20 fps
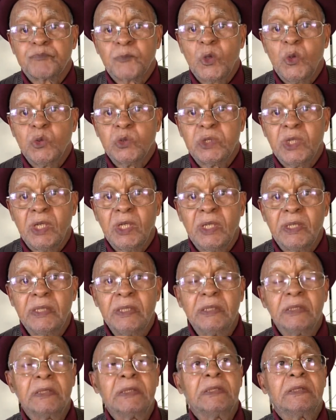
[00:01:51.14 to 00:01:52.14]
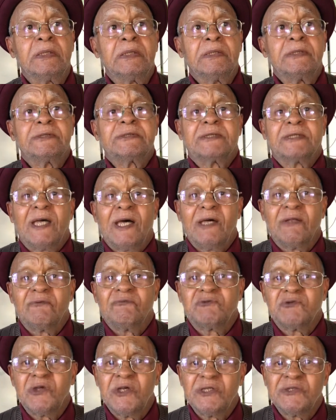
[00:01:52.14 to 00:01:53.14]
okay, is a god
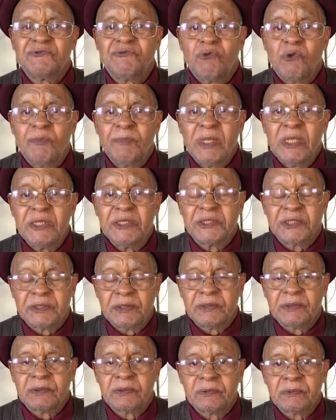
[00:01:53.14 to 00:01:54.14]
of transformation.